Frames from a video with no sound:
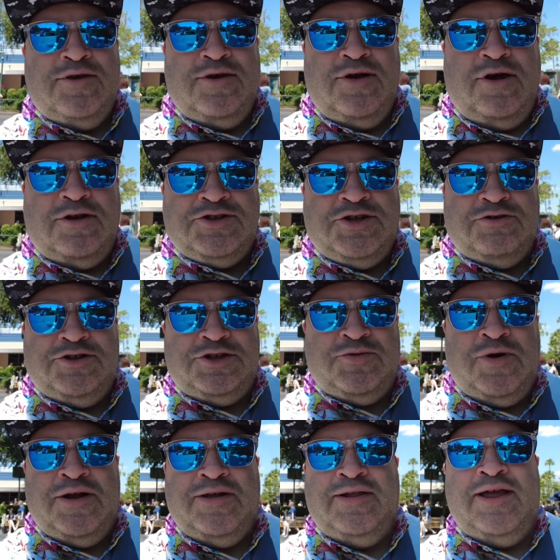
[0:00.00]
Also, just
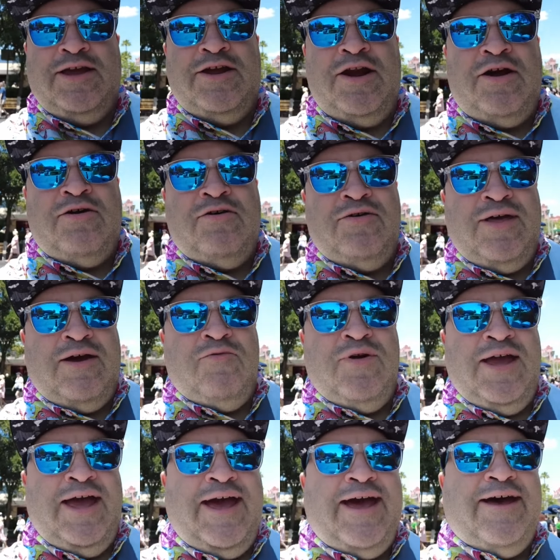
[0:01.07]
wanted to let you know that
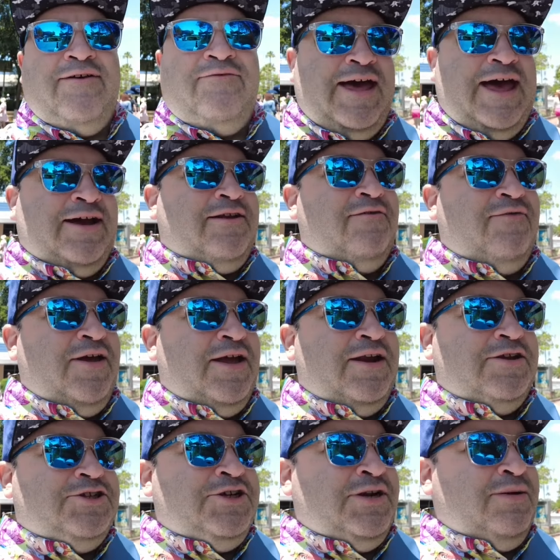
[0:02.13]
we have
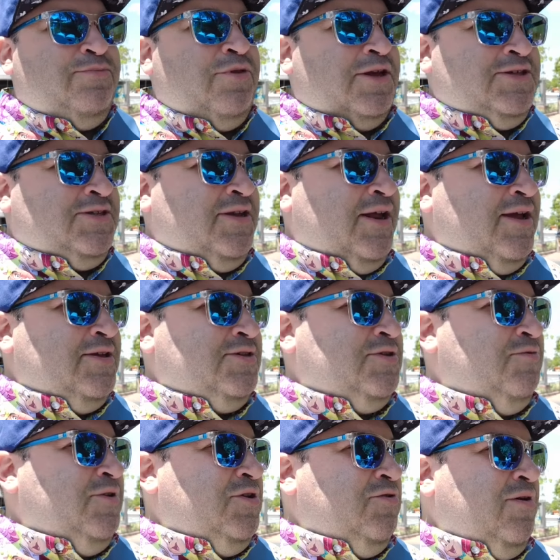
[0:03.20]
activated Genie Plus today, so
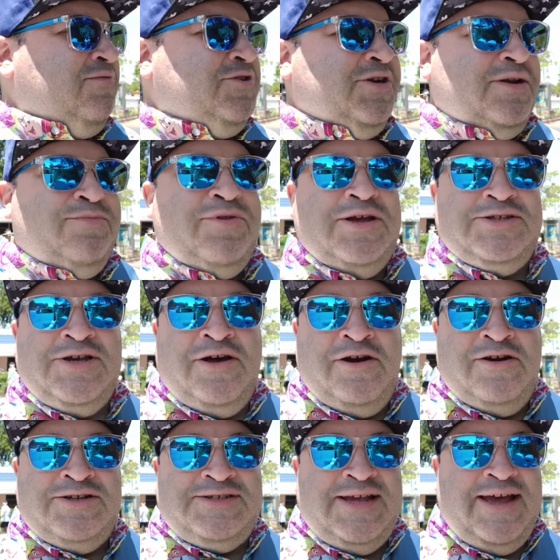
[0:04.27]
we do have Genie Plus on
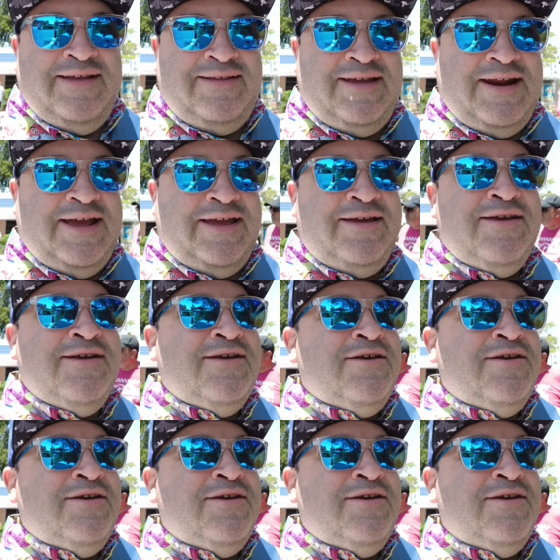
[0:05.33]
our side today.